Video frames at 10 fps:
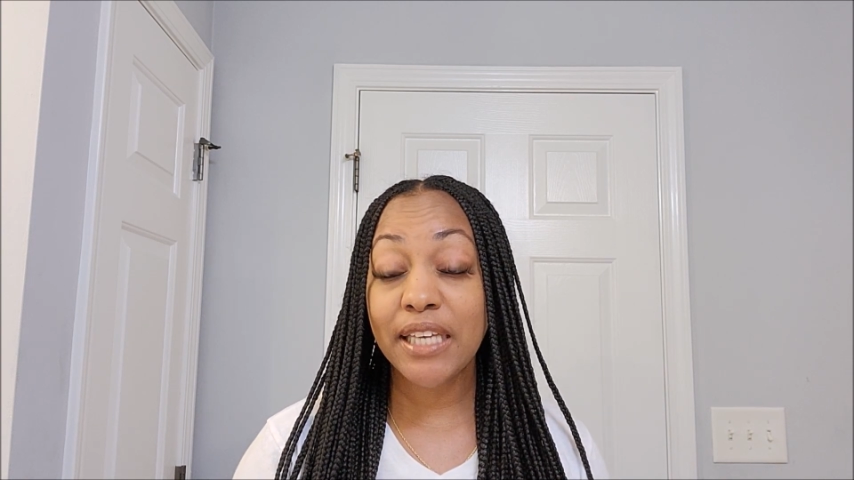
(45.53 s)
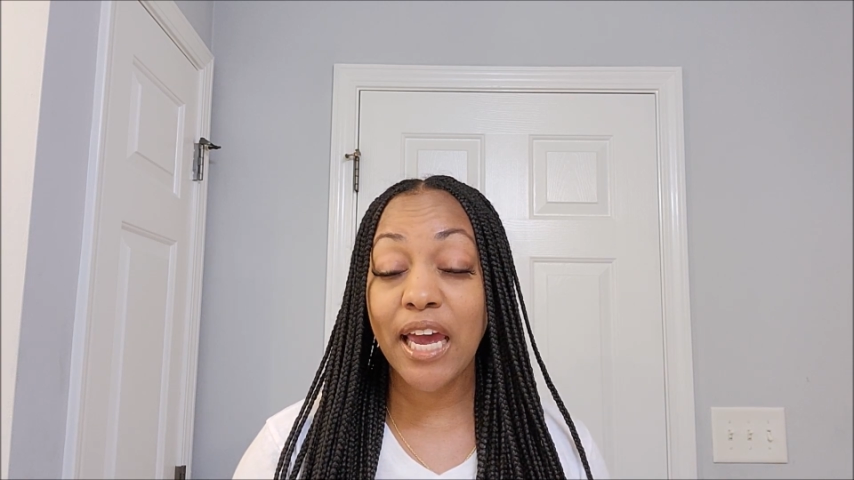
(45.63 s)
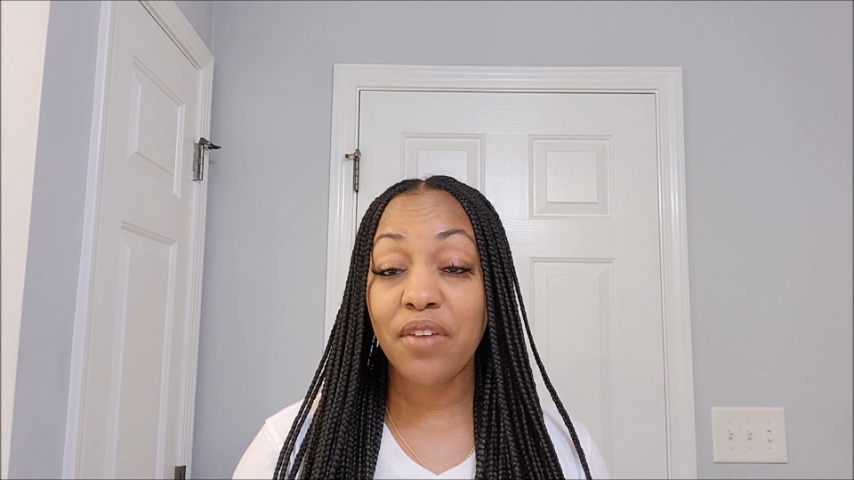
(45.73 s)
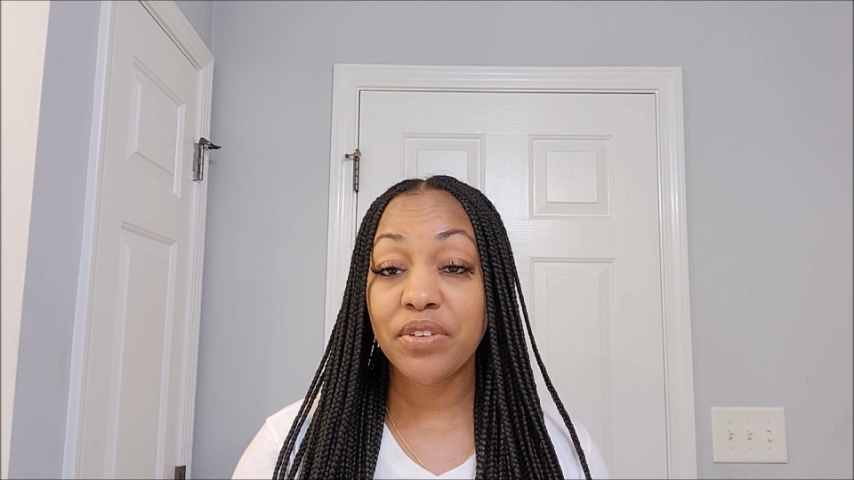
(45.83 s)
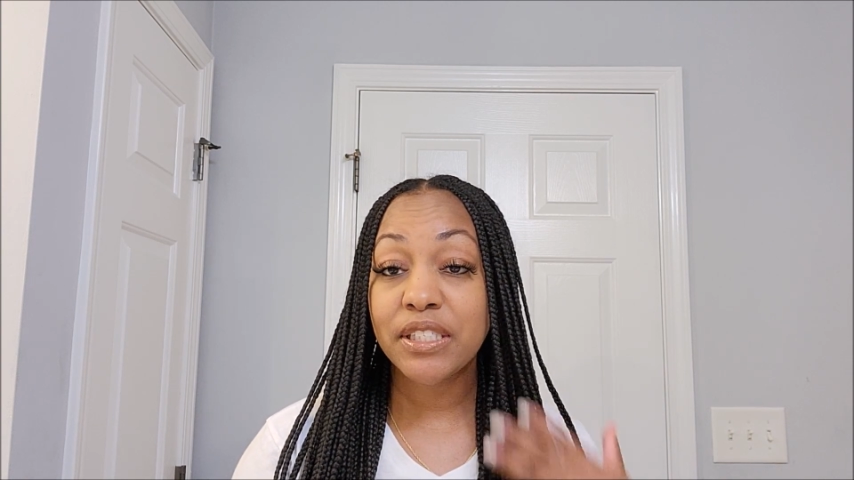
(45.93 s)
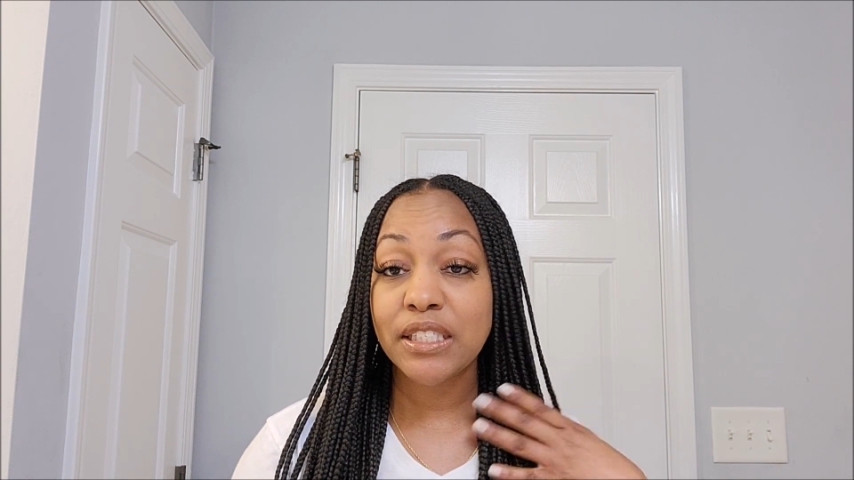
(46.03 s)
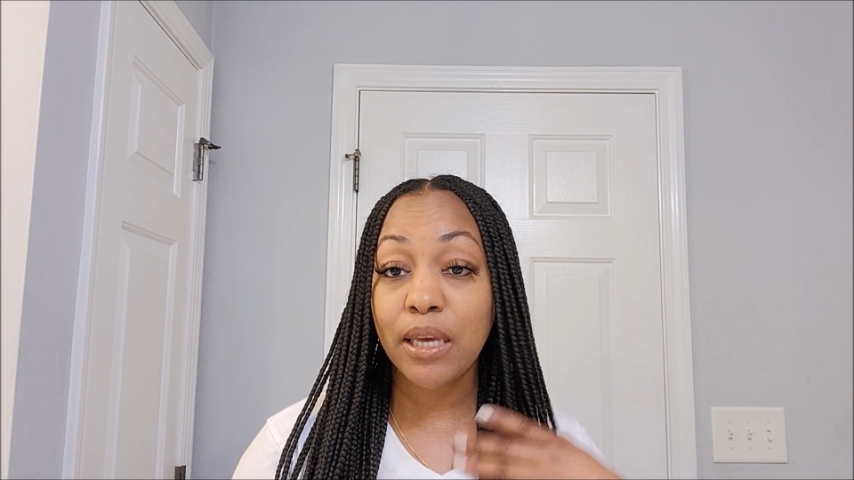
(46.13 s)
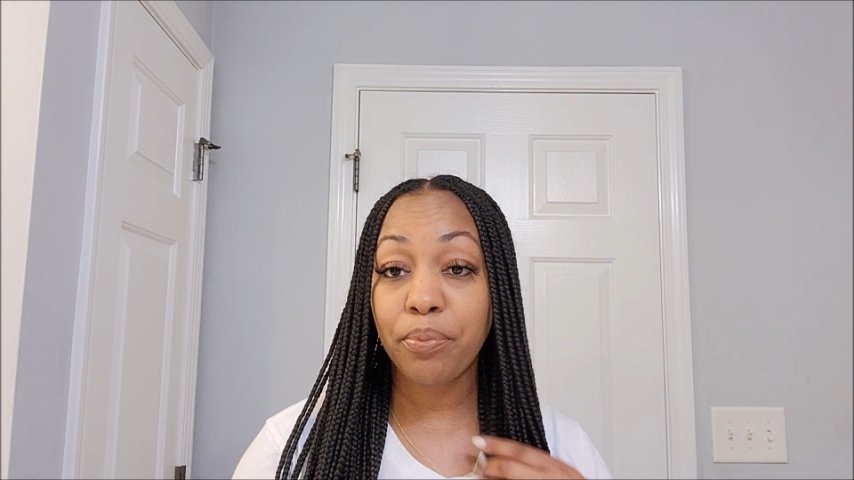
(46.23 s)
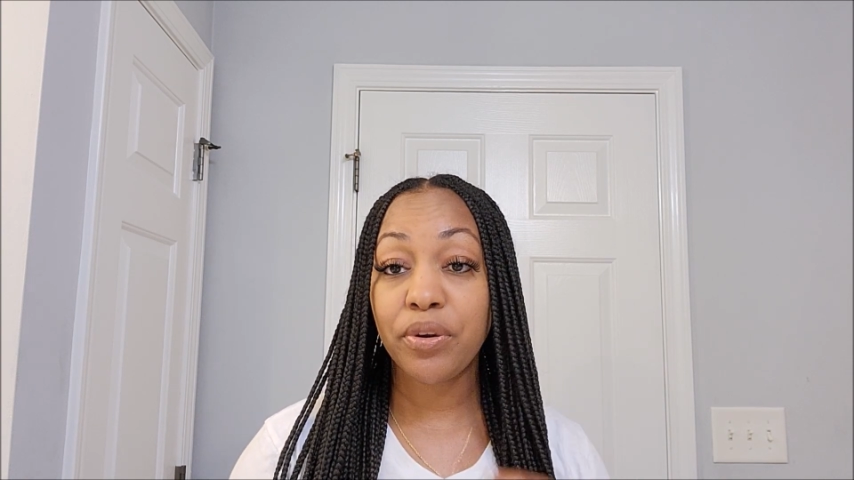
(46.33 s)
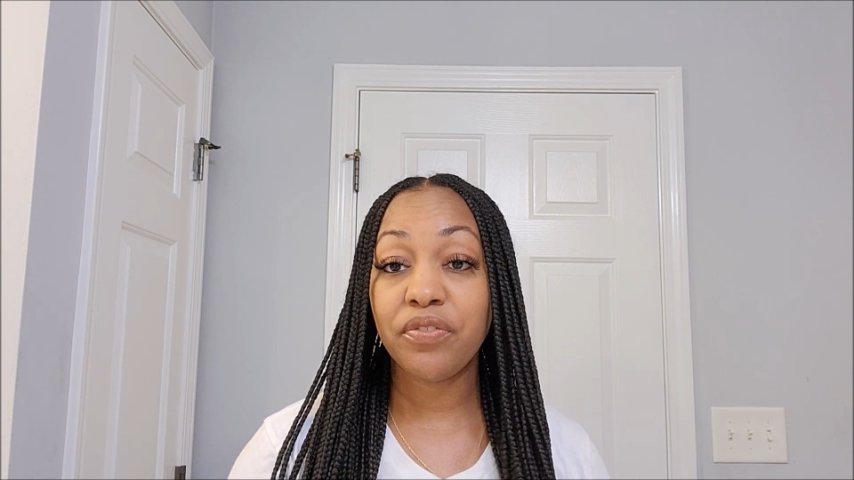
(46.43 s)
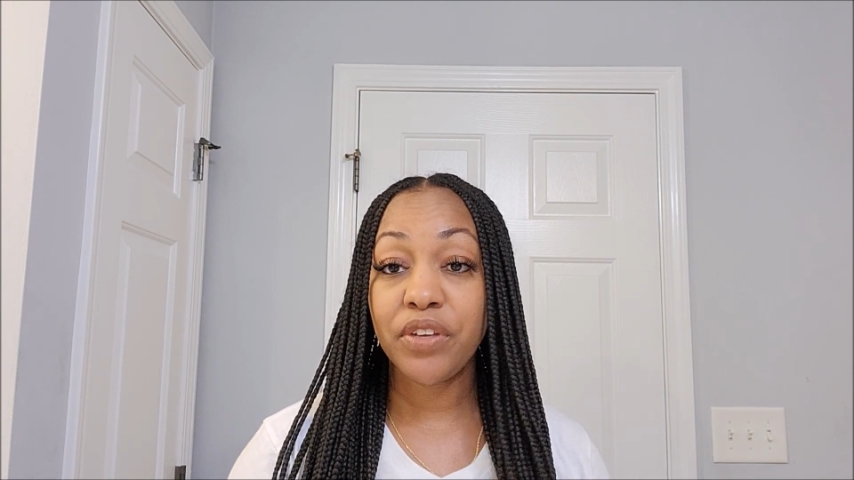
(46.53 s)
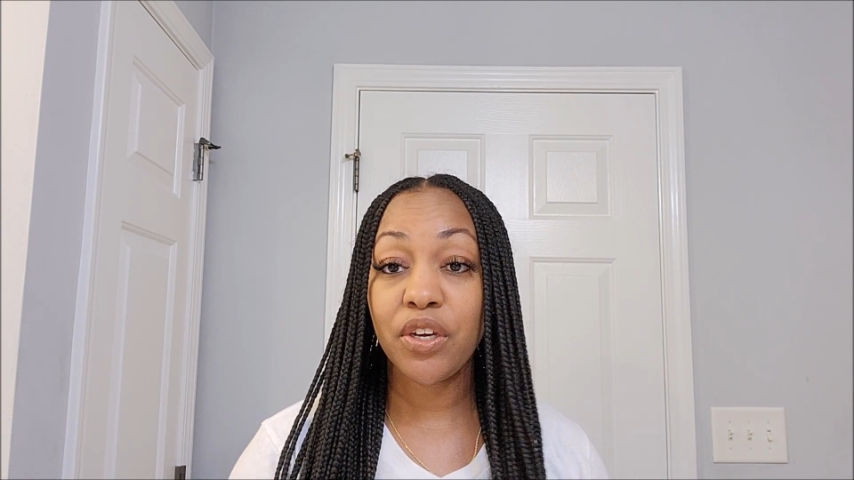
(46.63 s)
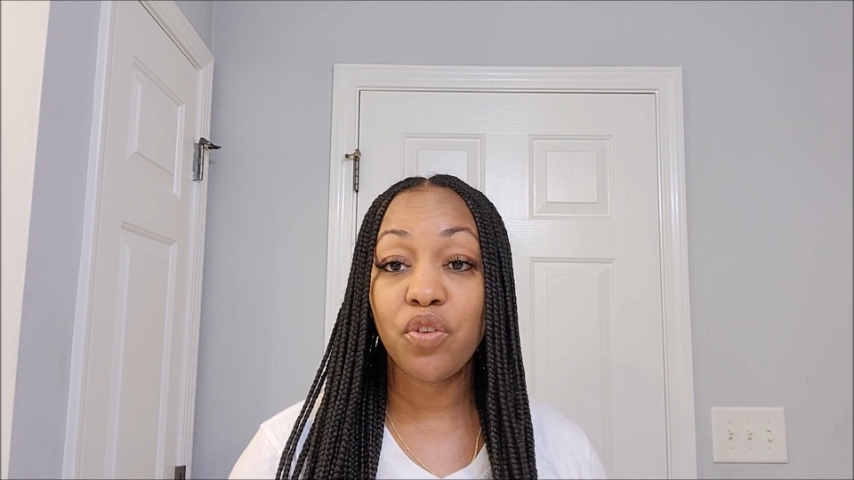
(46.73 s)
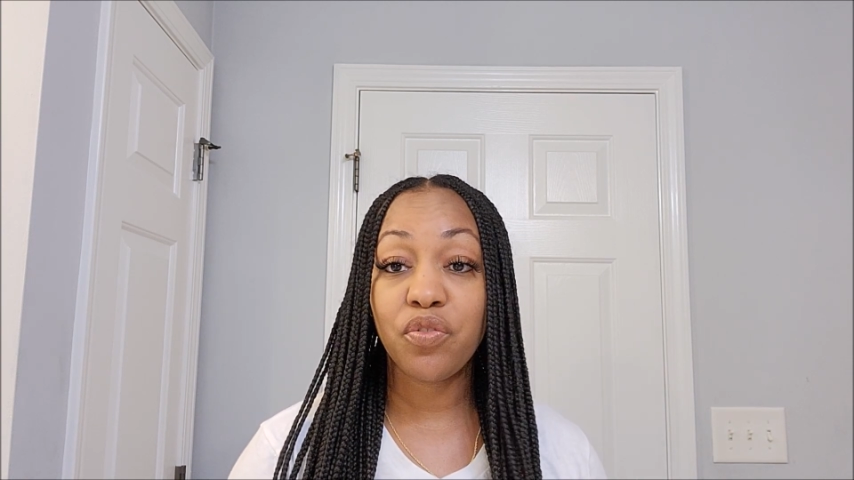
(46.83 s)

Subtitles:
I have a separate video